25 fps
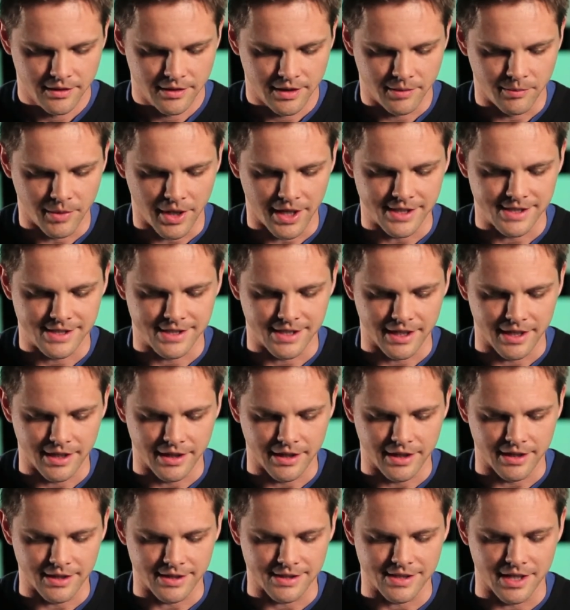They might
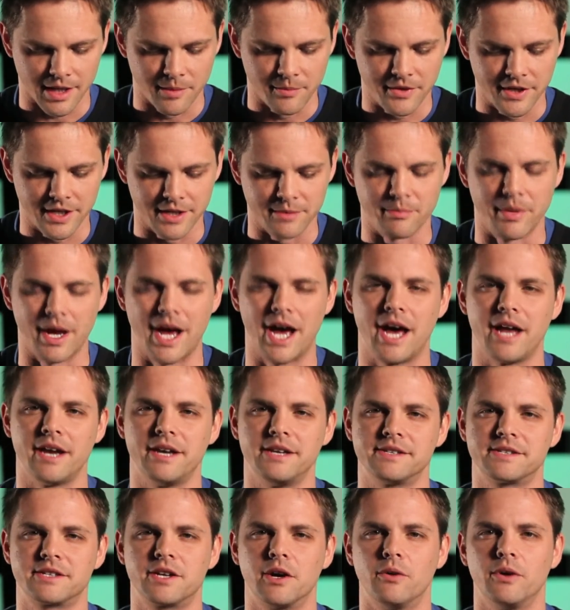say, something bad
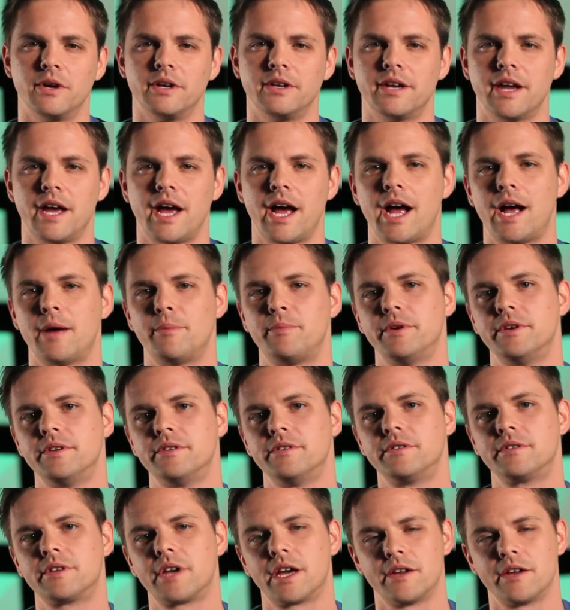is going to happen,